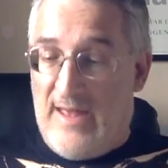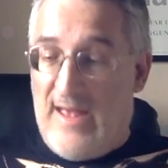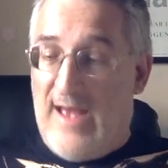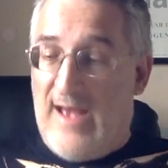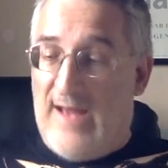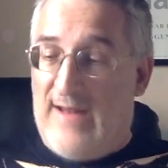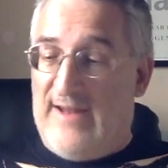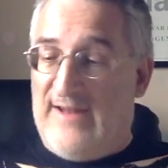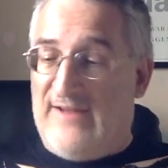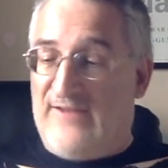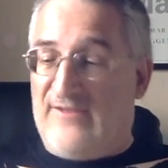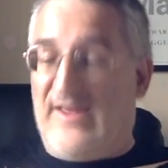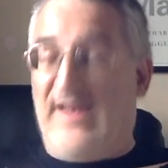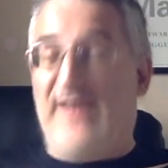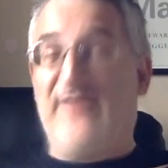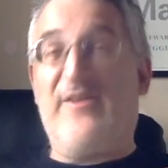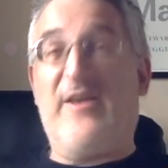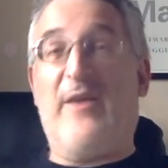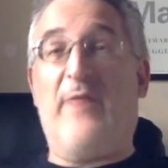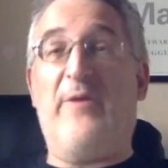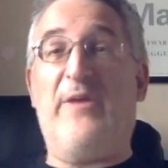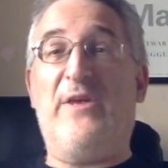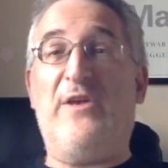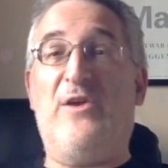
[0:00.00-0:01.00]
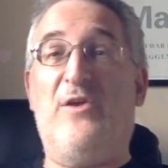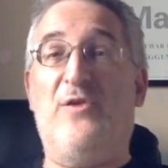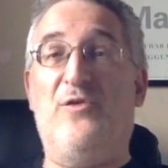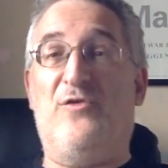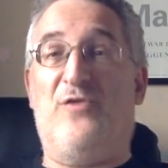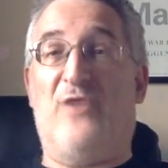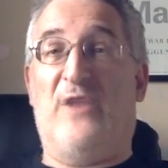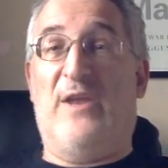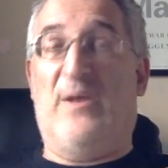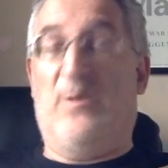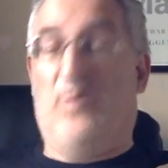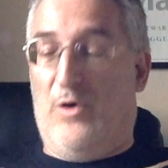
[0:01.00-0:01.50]
At least that's how it
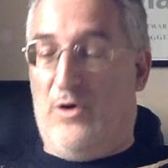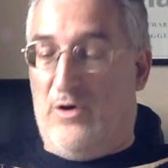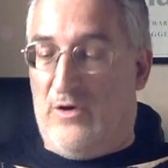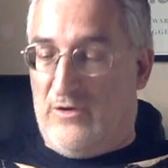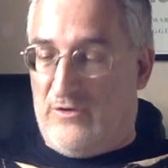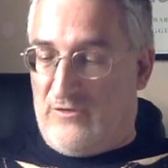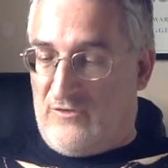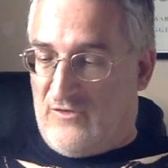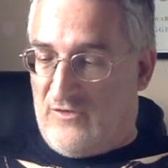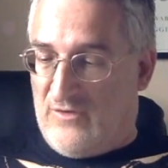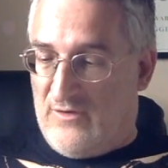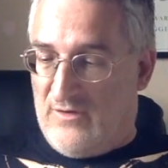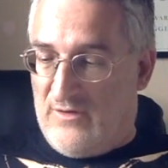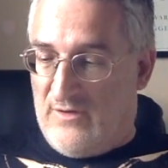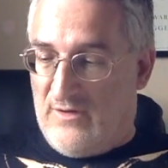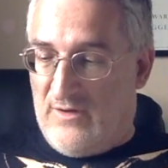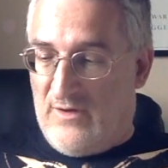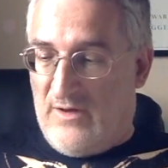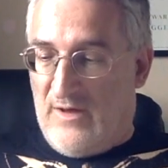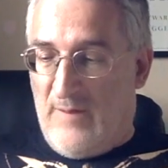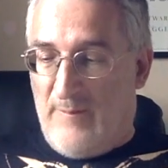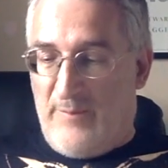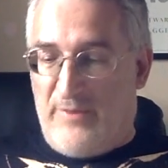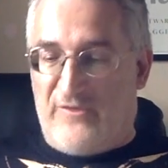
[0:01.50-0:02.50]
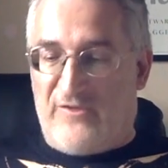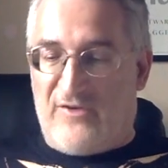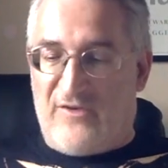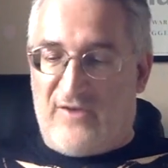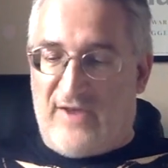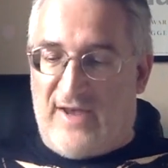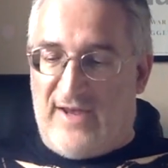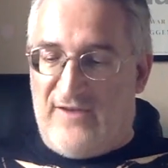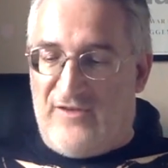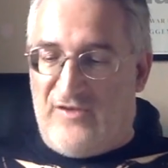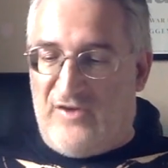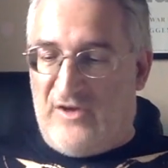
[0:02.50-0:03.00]
usually worked. But
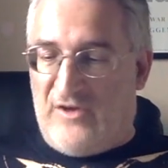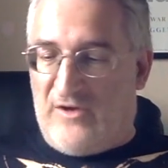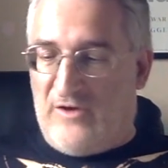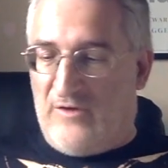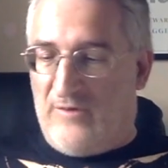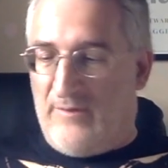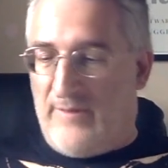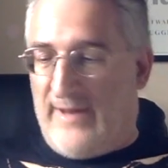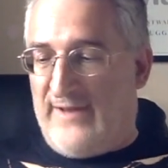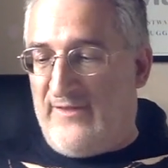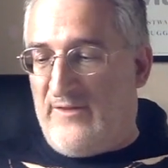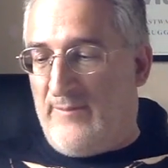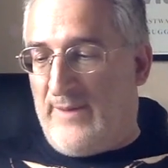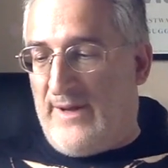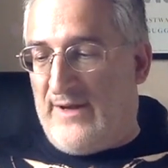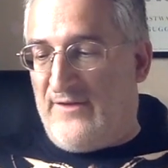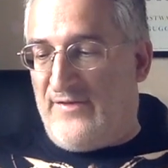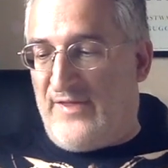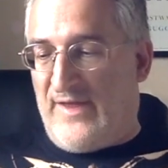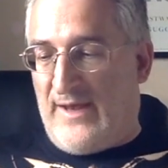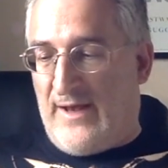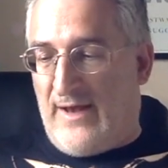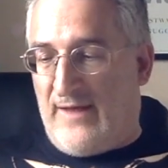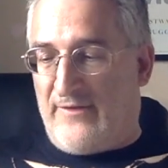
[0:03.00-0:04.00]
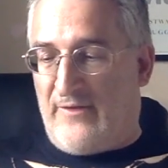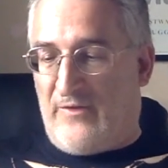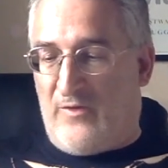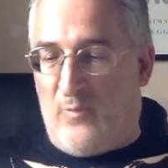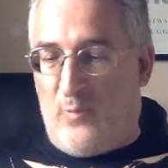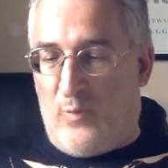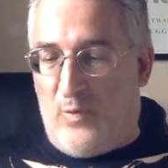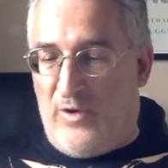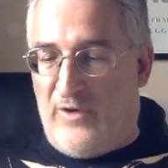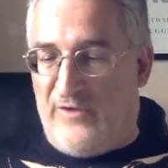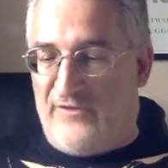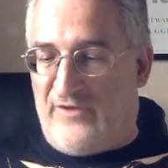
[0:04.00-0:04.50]
today she couldn't make them anything other
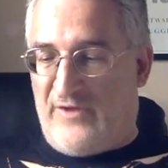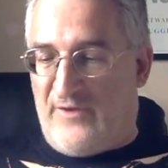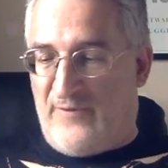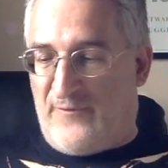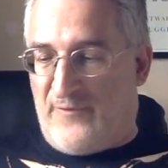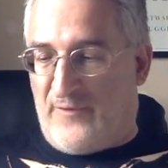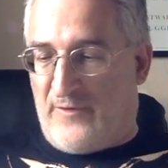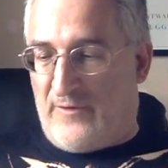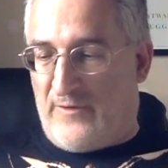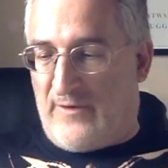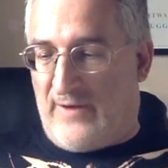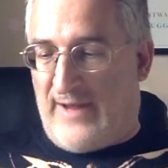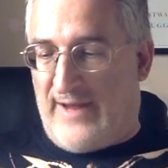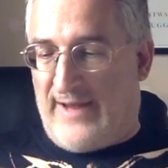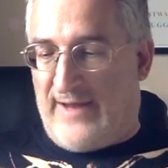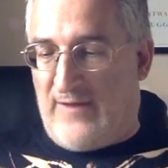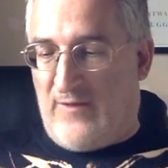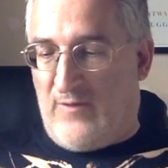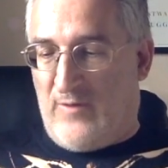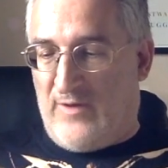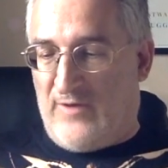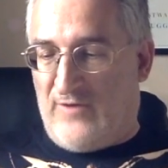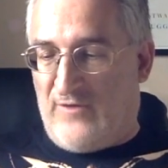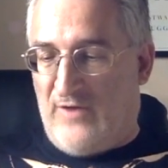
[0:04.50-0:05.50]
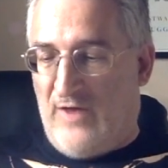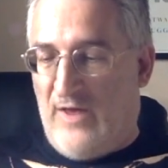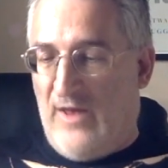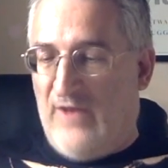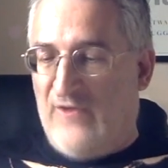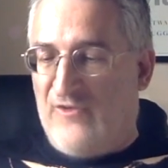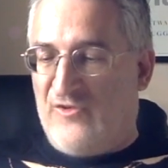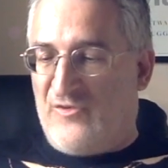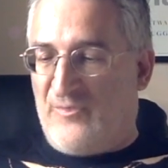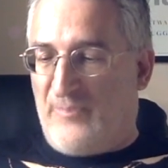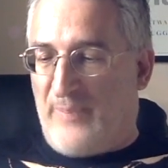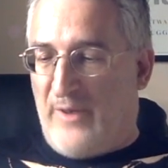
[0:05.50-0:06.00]
than words in a foreign language,
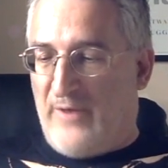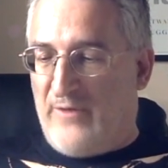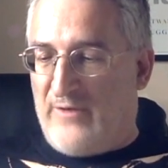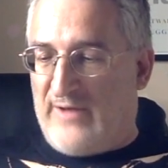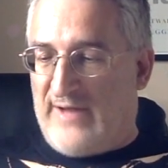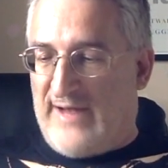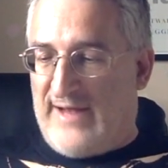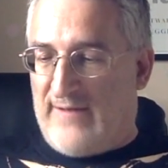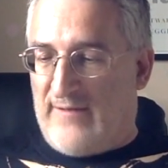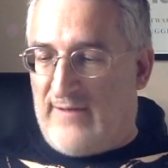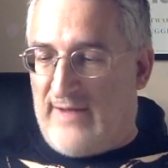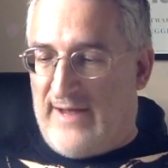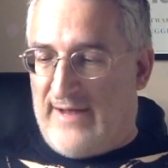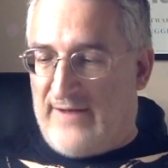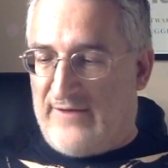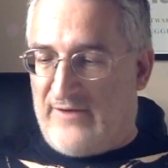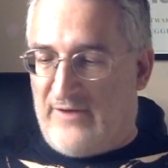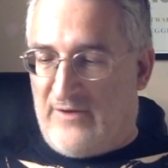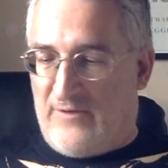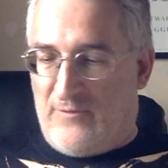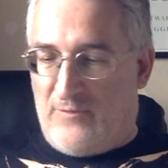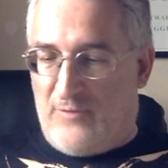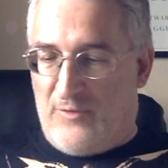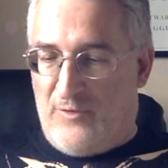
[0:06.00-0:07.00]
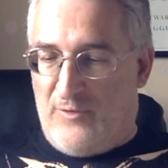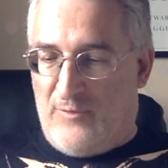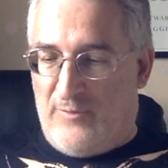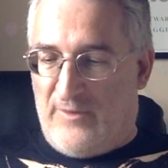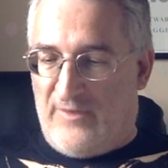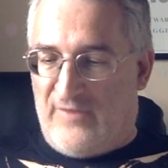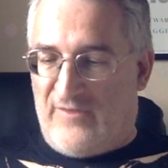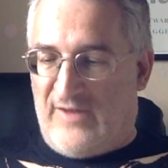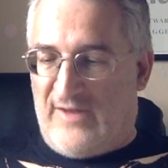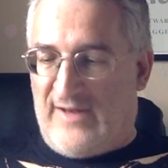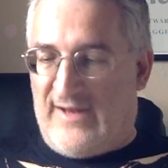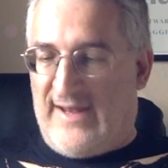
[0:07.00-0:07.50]
spoken out loud in a room
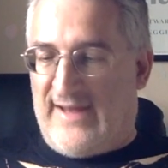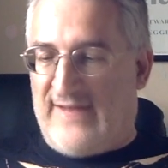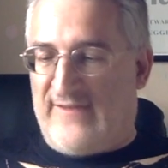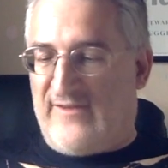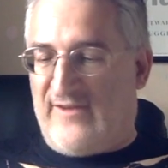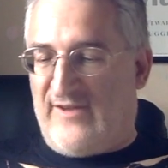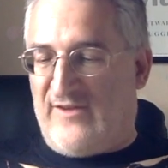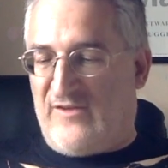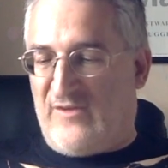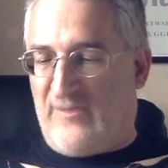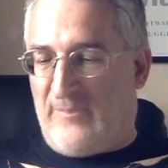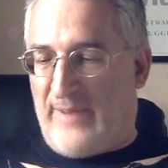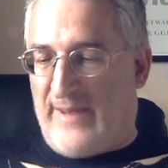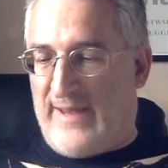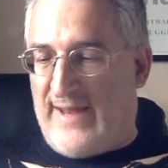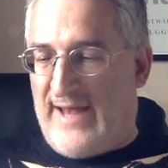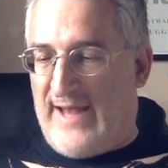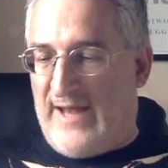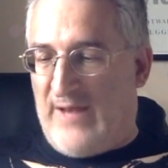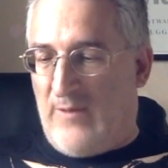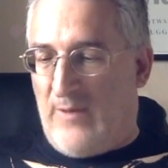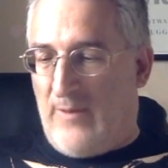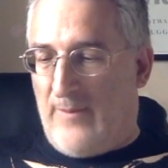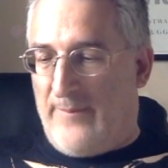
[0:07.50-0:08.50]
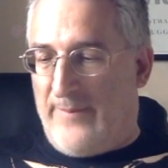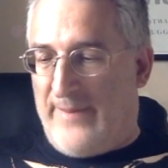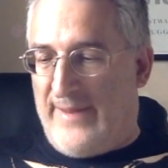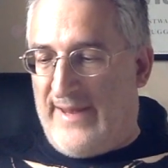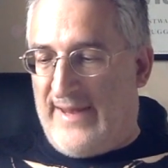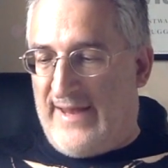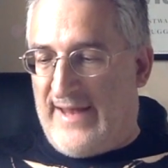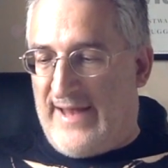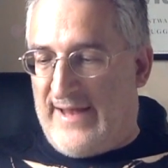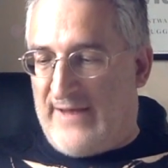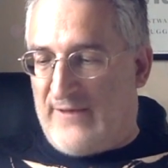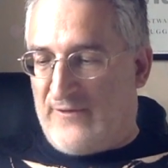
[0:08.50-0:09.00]
that didn't anticipate anyone
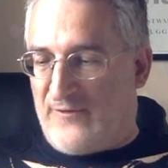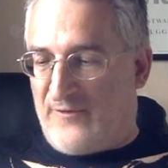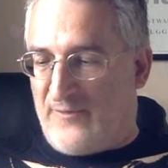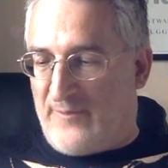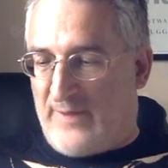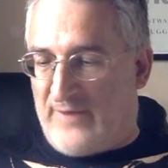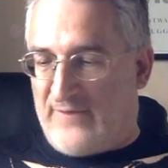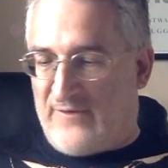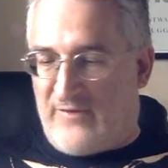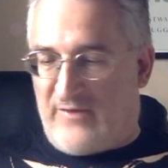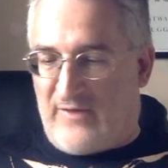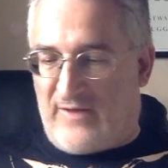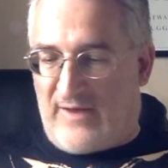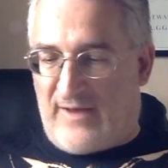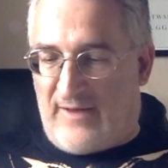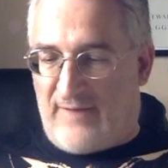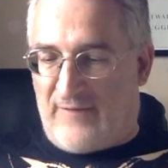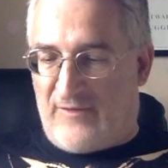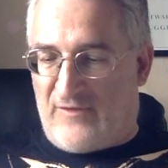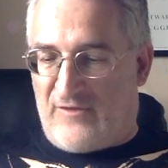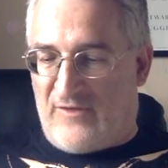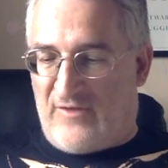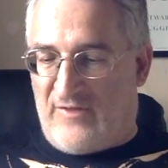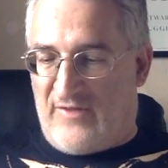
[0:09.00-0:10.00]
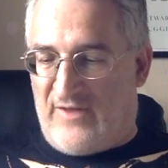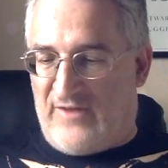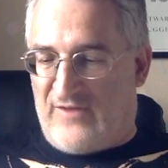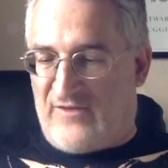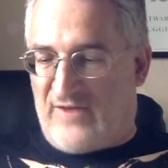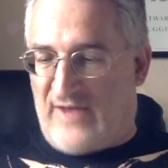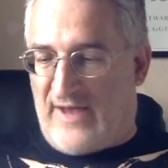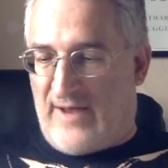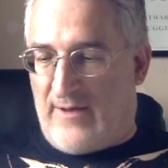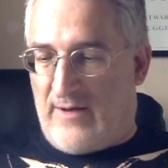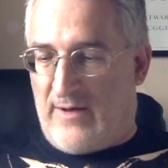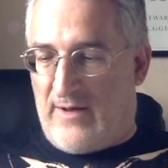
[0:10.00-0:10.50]
being out from under the covers at
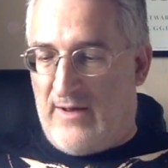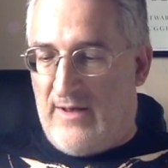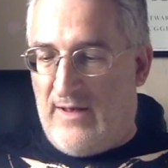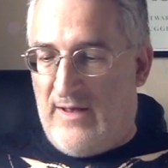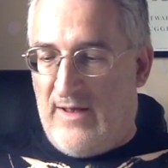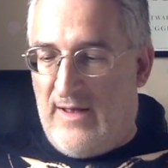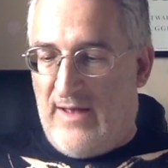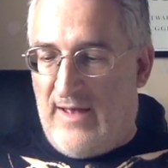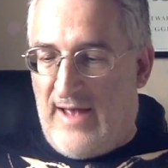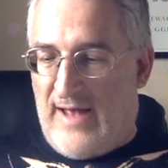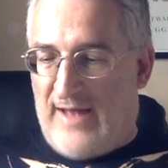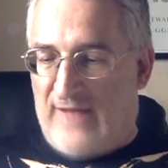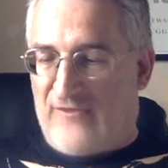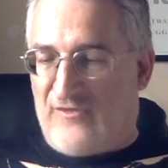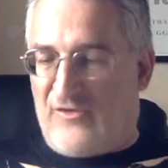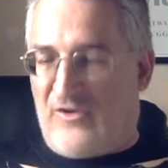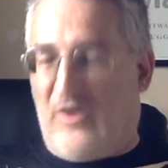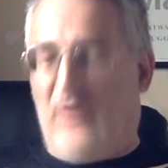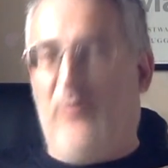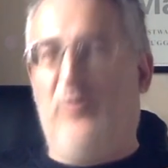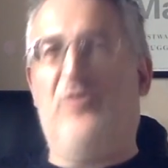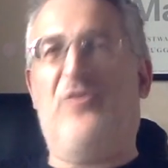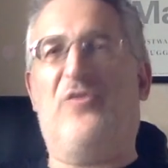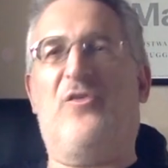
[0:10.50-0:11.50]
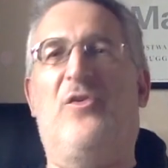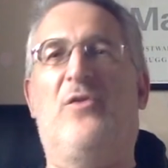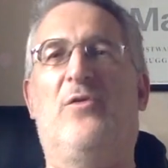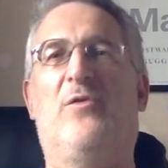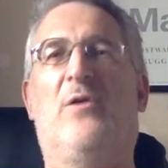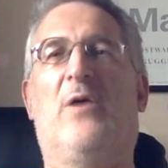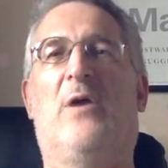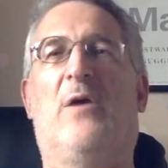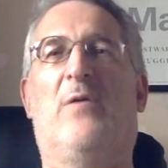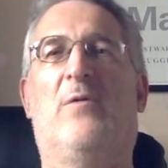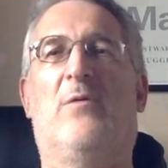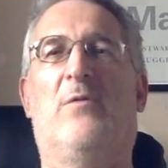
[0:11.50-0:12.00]
this hour, and so was too
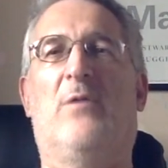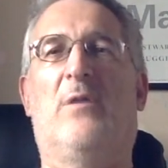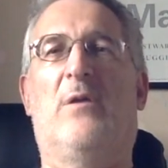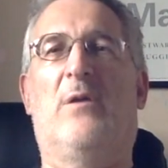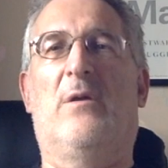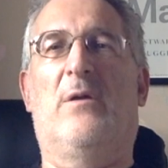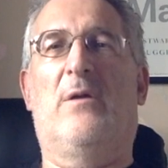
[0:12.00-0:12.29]
cold.